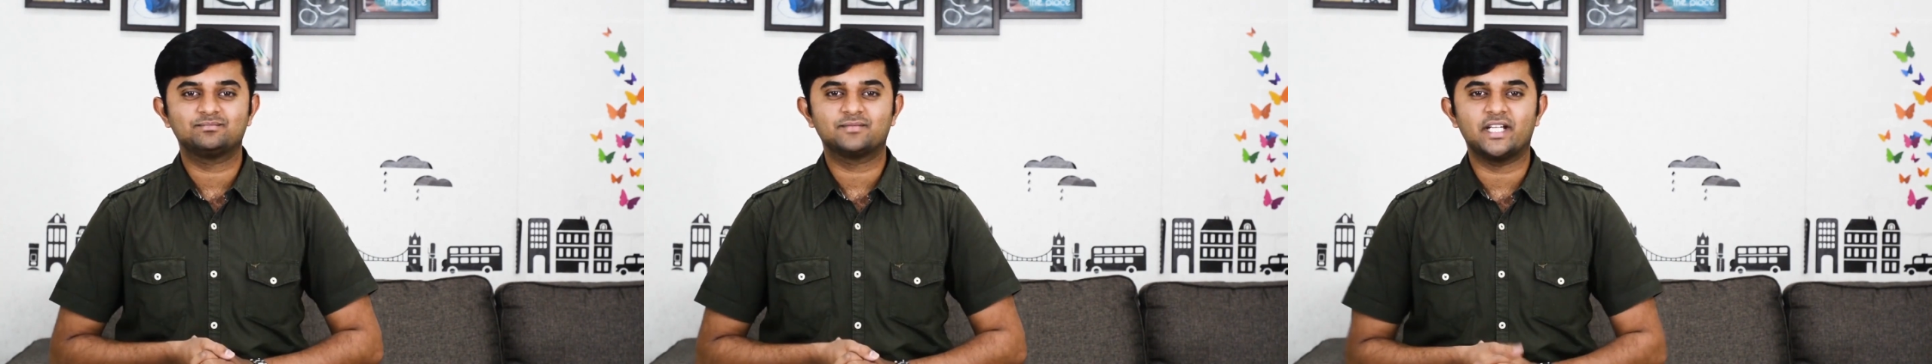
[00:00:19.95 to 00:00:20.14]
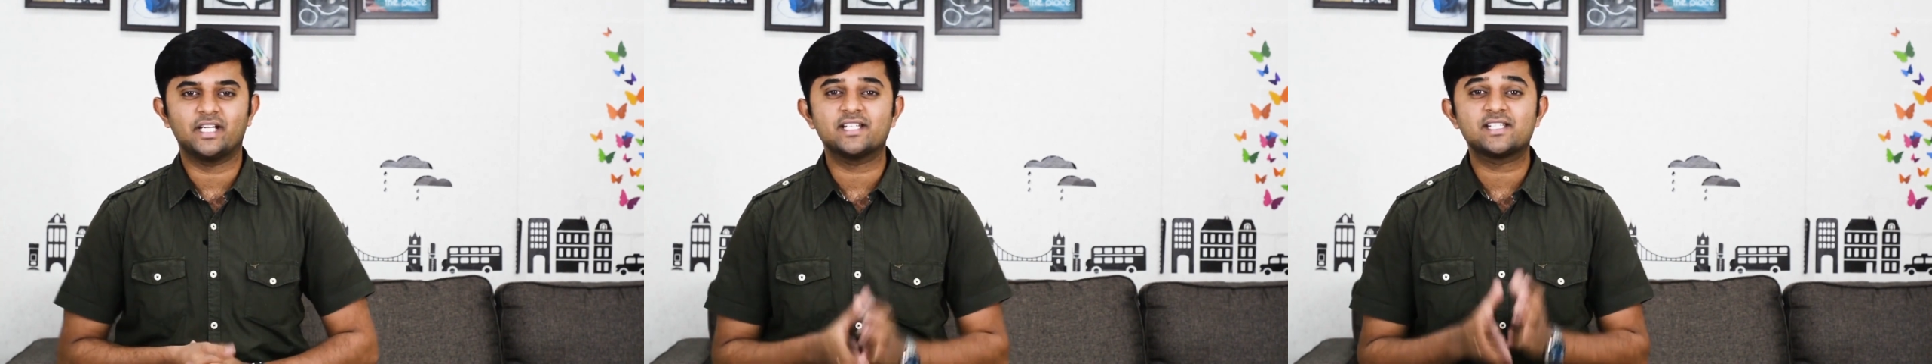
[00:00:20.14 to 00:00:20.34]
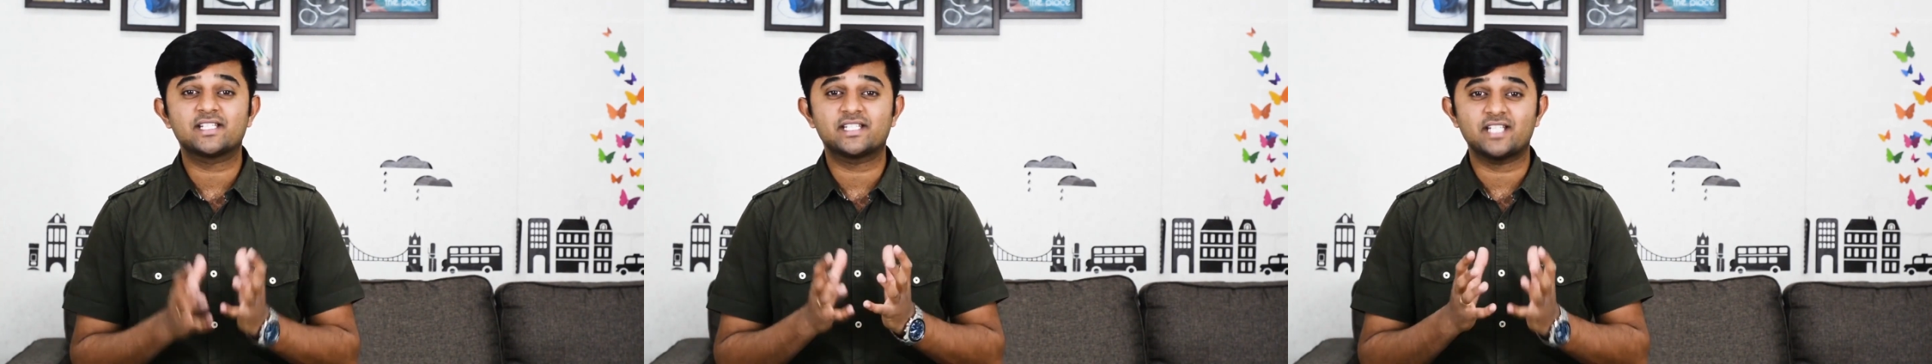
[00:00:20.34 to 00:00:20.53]

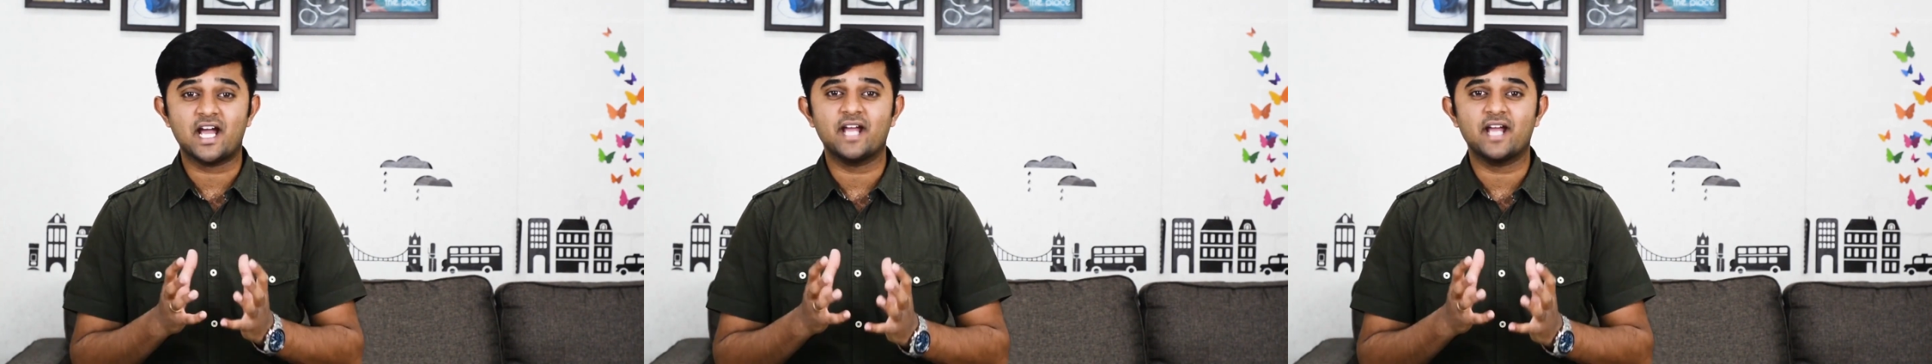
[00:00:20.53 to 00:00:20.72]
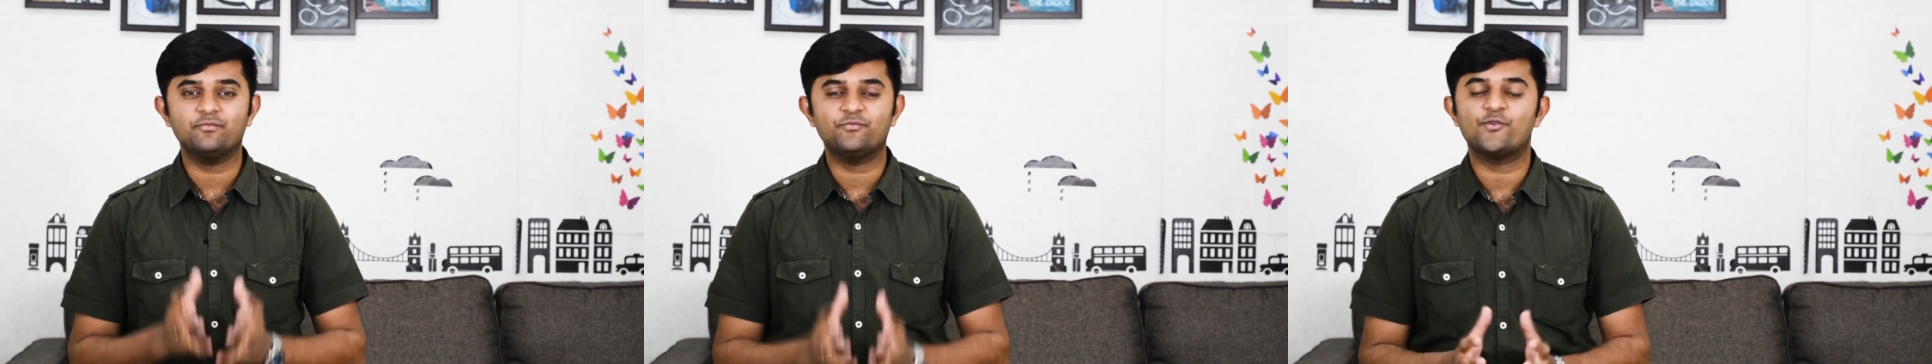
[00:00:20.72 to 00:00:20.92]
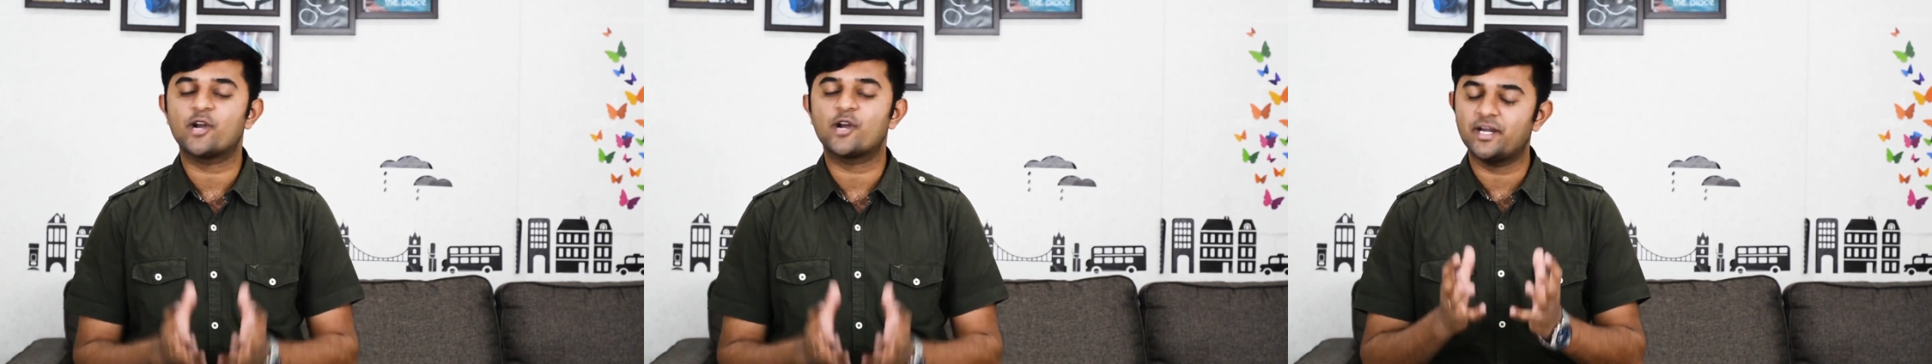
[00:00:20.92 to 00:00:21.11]
it's time
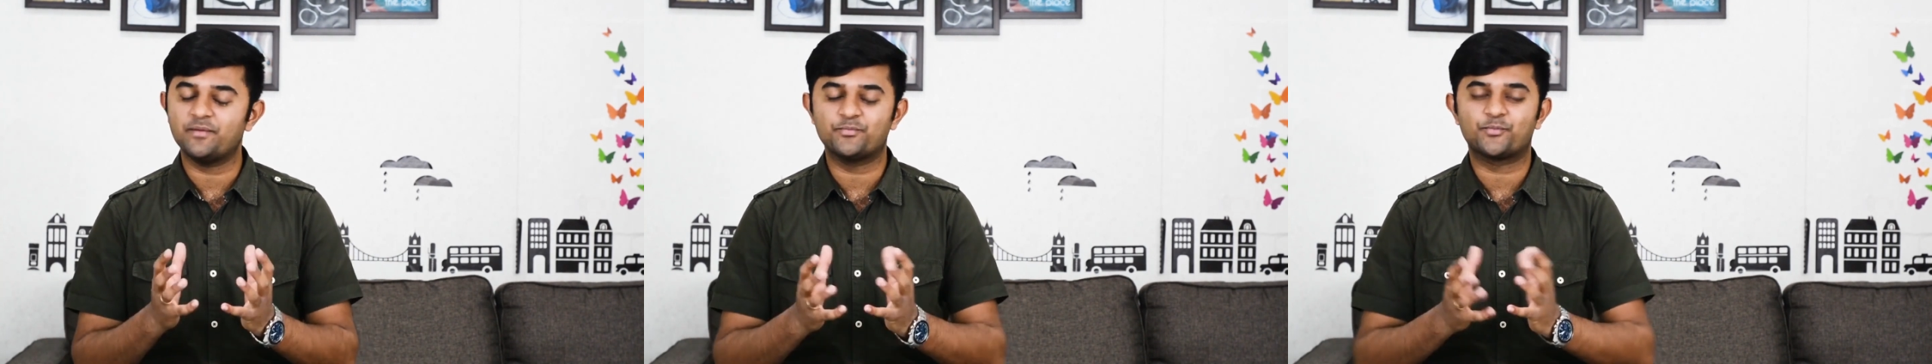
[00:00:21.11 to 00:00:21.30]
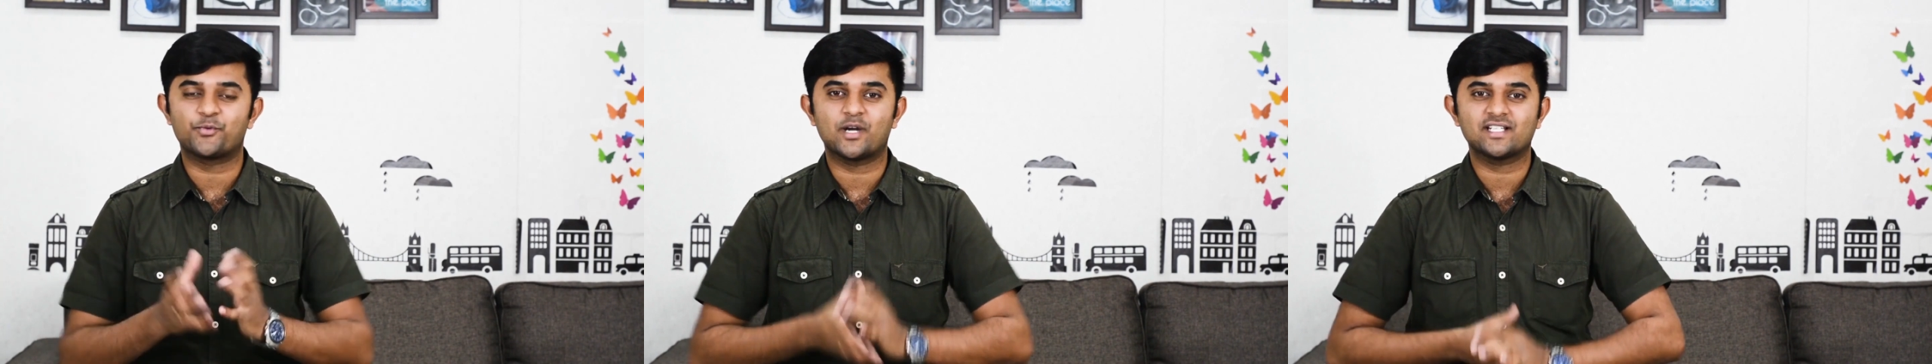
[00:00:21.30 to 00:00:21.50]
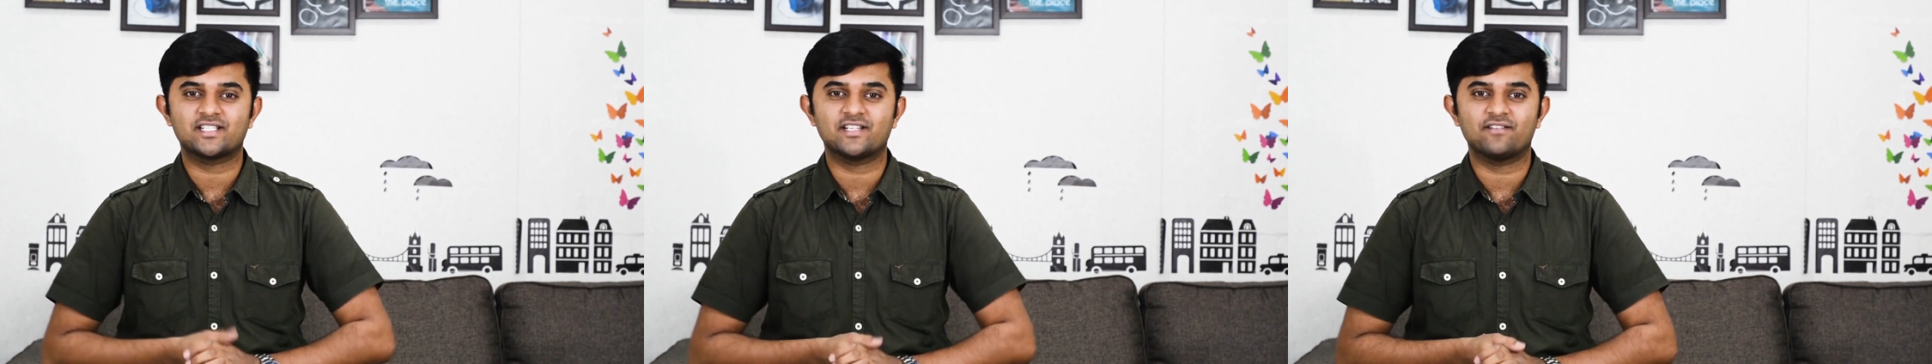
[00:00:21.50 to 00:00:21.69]
for an
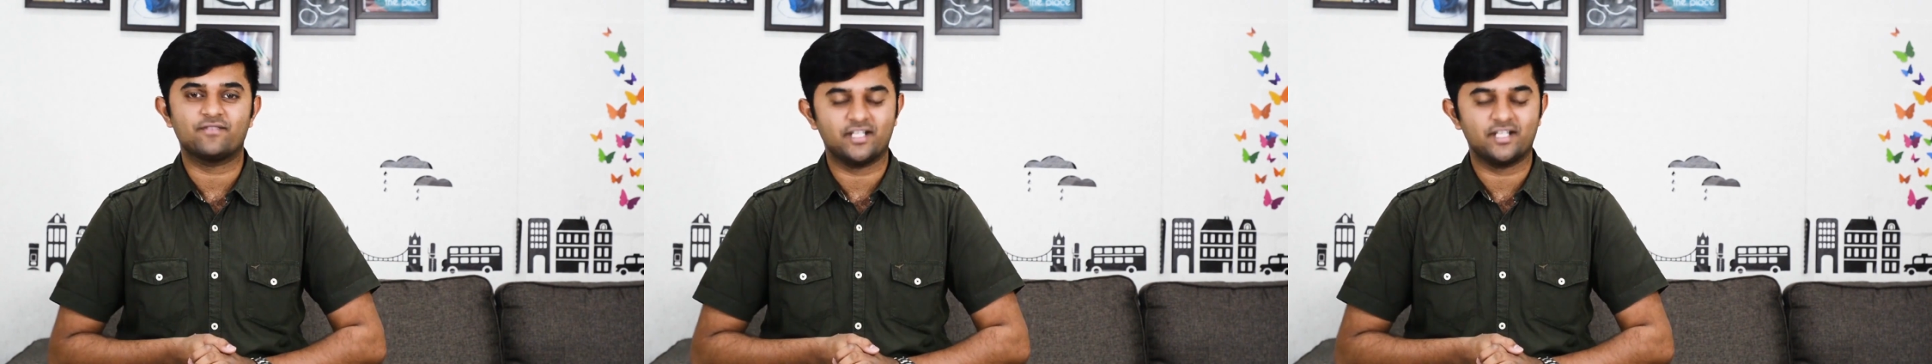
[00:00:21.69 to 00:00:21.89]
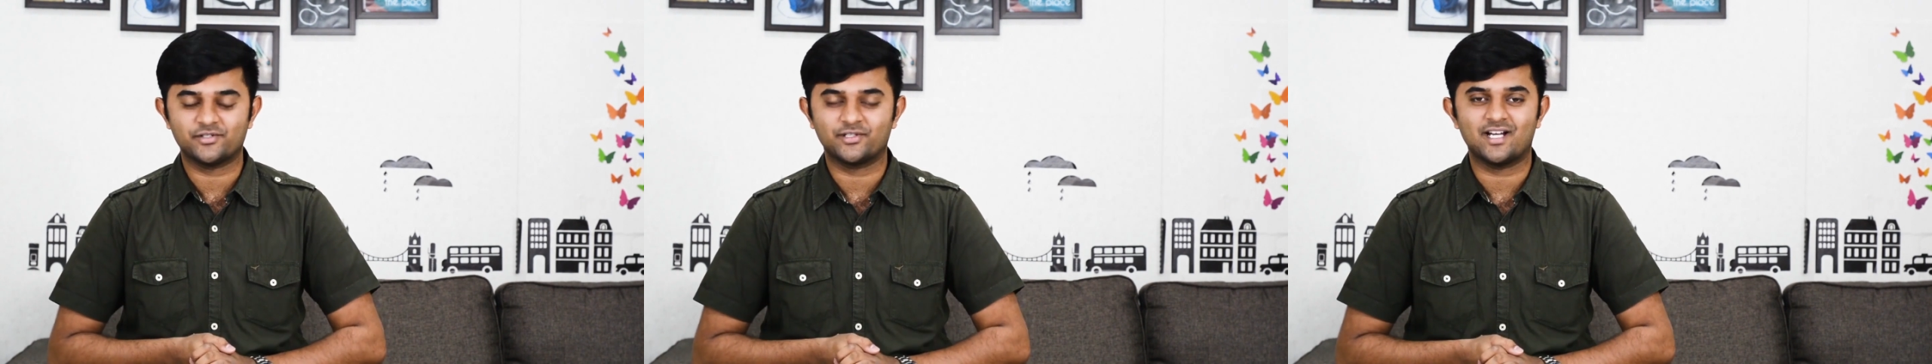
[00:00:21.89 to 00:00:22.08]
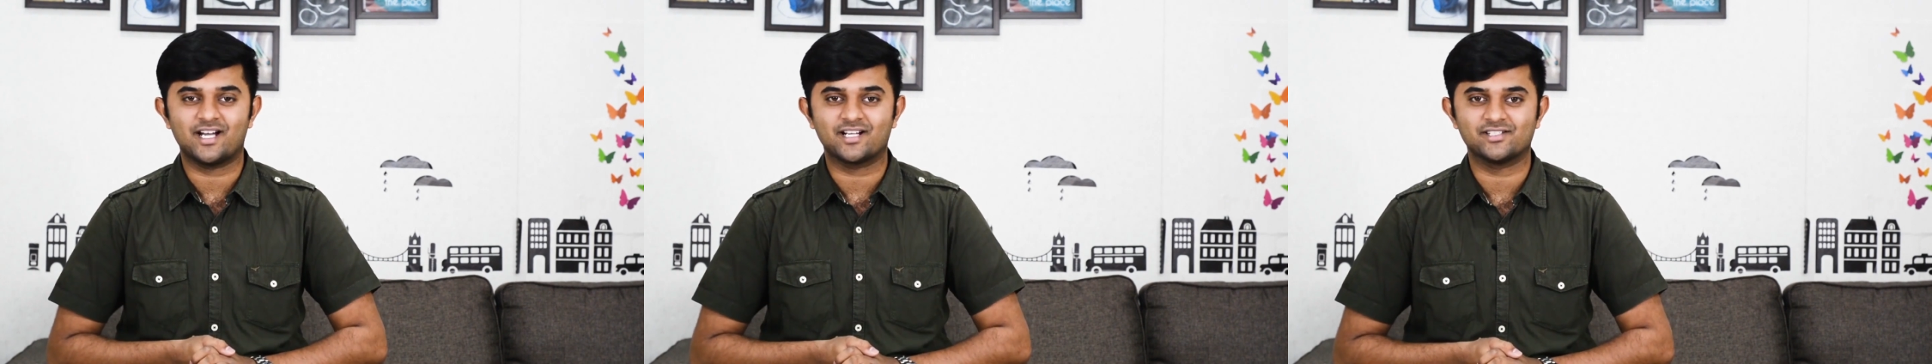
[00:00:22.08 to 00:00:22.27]
impressive
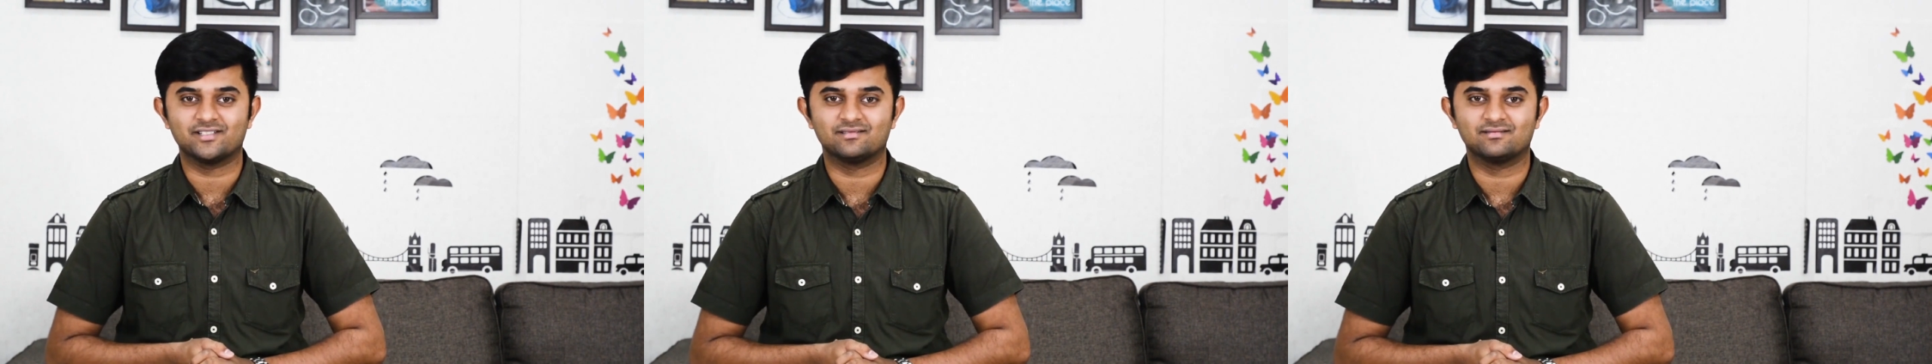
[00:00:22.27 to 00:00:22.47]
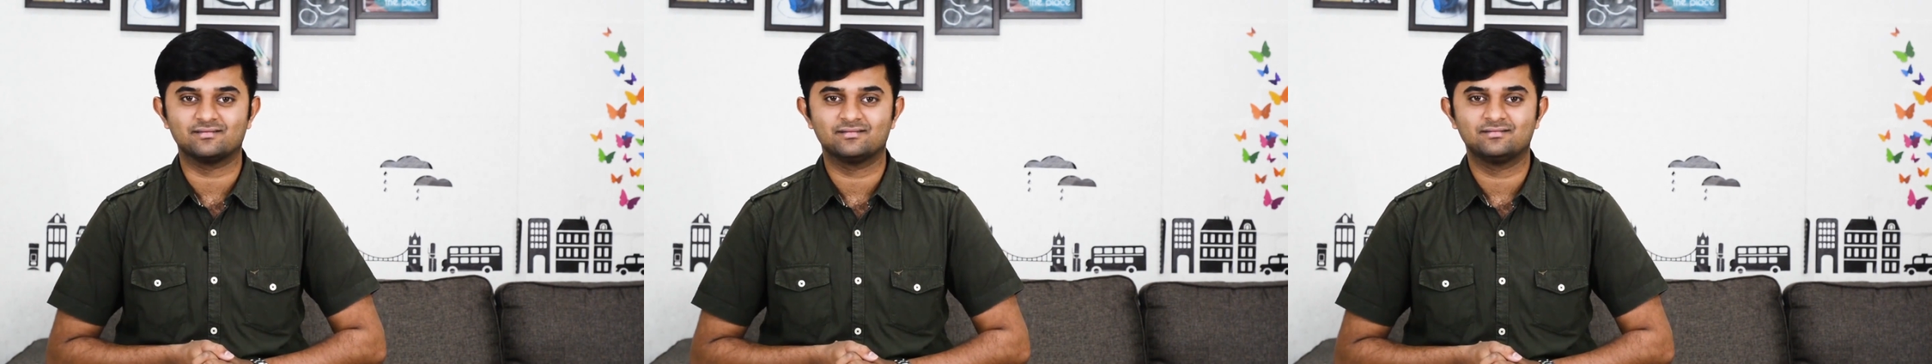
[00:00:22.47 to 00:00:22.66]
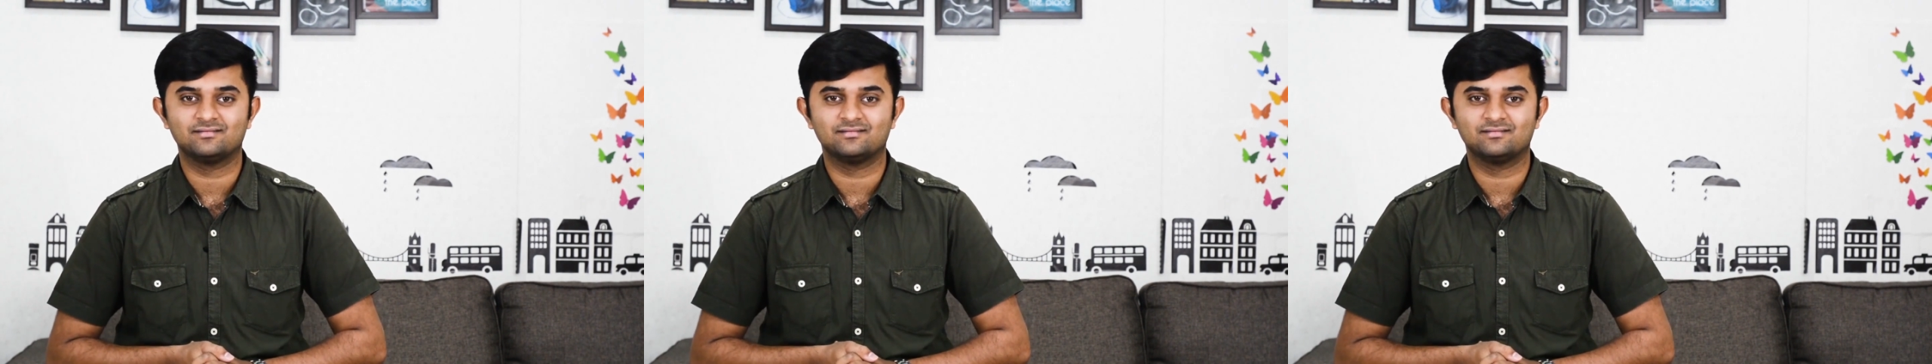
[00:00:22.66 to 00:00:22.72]
introduction.